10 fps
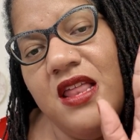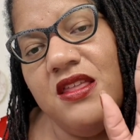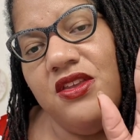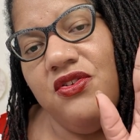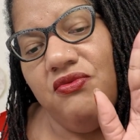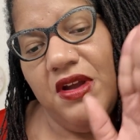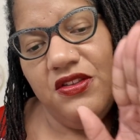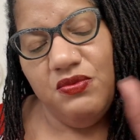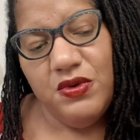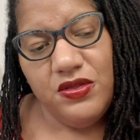and then you
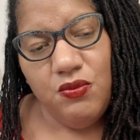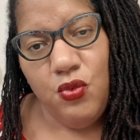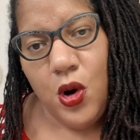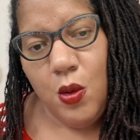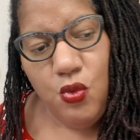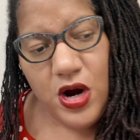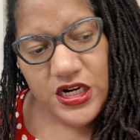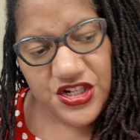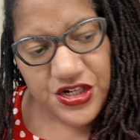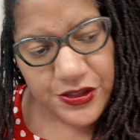rinse with warm
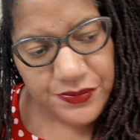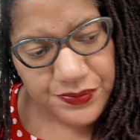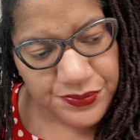water.